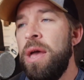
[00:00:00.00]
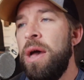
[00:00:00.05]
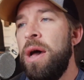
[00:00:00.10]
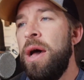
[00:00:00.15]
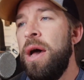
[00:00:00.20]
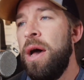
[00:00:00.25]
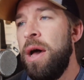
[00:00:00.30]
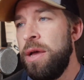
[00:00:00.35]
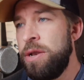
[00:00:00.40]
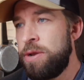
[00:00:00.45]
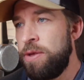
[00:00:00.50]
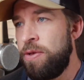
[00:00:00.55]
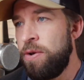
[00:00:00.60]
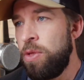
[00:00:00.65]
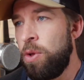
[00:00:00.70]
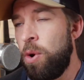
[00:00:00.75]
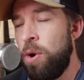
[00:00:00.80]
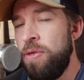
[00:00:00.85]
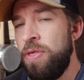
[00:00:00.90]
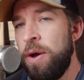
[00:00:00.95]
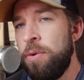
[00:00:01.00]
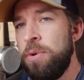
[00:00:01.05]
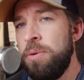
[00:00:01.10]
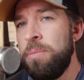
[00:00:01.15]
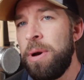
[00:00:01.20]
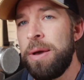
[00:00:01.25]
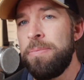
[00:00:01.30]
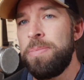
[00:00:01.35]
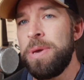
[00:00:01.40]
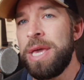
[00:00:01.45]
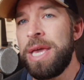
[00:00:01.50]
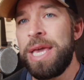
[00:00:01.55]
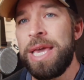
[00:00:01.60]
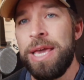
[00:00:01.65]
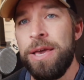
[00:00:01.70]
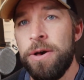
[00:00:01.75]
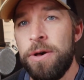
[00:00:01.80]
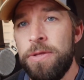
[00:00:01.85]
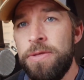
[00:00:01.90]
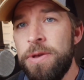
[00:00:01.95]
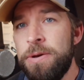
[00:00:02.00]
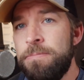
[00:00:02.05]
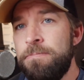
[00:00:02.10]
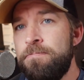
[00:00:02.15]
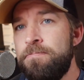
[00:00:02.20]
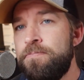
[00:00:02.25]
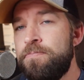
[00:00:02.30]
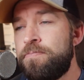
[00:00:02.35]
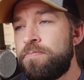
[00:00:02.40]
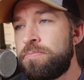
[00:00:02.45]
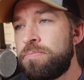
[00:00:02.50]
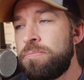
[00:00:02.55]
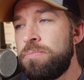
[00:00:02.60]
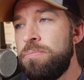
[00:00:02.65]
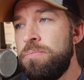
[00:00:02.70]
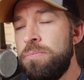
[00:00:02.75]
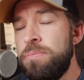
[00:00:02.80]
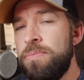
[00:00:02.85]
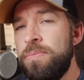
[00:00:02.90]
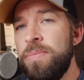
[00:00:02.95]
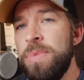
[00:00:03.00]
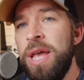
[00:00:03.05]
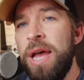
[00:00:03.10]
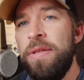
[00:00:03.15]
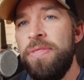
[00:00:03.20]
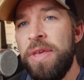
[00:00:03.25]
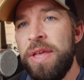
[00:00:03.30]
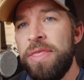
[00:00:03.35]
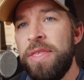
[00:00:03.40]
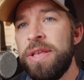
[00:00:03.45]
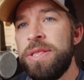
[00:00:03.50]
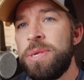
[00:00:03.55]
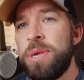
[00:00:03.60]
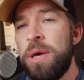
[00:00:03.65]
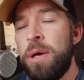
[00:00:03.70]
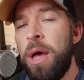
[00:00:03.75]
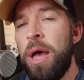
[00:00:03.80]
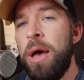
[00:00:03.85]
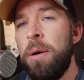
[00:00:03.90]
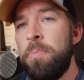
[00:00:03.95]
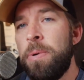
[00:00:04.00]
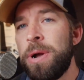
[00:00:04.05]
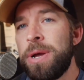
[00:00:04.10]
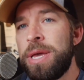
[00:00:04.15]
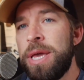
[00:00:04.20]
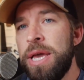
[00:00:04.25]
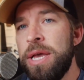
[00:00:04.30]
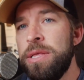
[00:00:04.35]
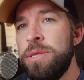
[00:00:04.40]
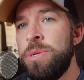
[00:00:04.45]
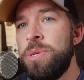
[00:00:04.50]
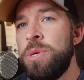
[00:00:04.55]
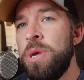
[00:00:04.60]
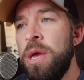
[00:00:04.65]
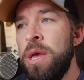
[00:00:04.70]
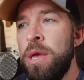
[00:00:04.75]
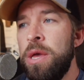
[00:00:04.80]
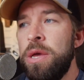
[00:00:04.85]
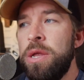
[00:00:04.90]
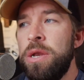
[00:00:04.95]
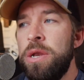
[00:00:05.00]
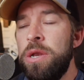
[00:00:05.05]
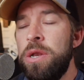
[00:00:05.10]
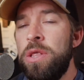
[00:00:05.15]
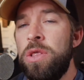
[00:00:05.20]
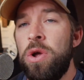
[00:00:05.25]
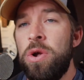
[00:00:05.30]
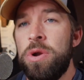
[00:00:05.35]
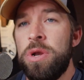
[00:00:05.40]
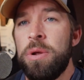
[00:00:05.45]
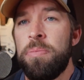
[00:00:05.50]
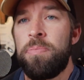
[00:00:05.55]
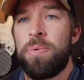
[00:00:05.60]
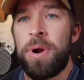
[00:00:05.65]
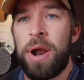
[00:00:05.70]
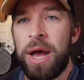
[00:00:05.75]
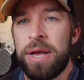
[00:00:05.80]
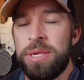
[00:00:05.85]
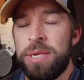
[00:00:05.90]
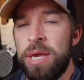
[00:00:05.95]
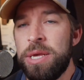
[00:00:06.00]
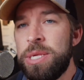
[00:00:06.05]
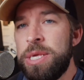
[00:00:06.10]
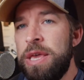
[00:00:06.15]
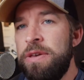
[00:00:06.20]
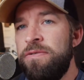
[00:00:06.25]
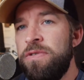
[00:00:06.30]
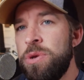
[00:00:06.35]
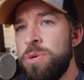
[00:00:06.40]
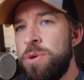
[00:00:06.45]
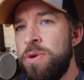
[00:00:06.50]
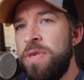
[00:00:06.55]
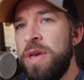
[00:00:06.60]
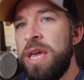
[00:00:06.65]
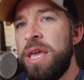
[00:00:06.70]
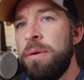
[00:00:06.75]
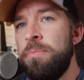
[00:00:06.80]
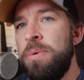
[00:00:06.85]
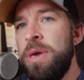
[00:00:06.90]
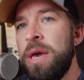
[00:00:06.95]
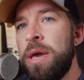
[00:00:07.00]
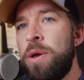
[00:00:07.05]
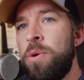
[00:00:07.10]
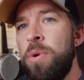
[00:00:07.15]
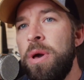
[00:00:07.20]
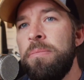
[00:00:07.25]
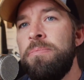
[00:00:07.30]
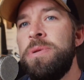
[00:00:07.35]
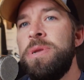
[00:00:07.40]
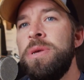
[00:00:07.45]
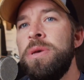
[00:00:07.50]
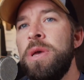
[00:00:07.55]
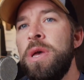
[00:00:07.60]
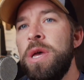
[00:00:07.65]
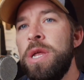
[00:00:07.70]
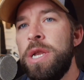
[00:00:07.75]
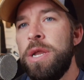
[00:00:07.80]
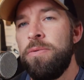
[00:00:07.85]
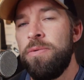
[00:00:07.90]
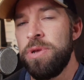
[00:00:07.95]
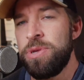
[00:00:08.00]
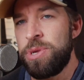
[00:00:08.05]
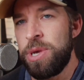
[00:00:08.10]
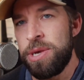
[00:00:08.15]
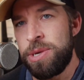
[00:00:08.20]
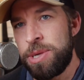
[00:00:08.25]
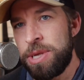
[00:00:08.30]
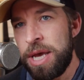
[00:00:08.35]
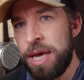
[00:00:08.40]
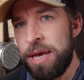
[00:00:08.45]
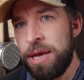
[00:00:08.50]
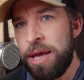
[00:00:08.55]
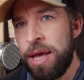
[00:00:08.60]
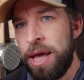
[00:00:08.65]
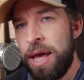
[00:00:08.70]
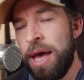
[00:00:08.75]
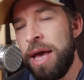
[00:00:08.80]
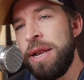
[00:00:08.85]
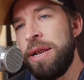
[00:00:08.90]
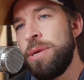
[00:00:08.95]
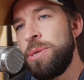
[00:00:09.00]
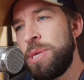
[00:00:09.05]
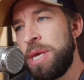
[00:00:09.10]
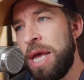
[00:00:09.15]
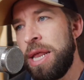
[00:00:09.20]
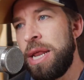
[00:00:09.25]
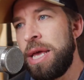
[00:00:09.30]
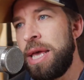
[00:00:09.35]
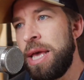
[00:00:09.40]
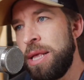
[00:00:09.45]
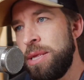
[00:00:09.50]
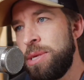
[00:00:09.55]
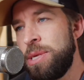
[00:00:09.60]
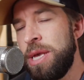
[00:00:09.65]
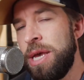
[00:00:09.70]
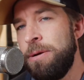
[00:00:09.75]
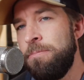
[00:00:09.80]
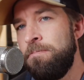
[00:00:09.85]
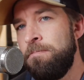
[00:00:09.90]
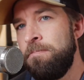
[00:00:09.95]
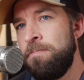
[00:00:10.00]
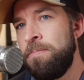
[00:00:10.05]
uh, and to the Lord that we might be healed. And then let's help our kids learn to process evil so they can be equipped to resist it and to stand against it.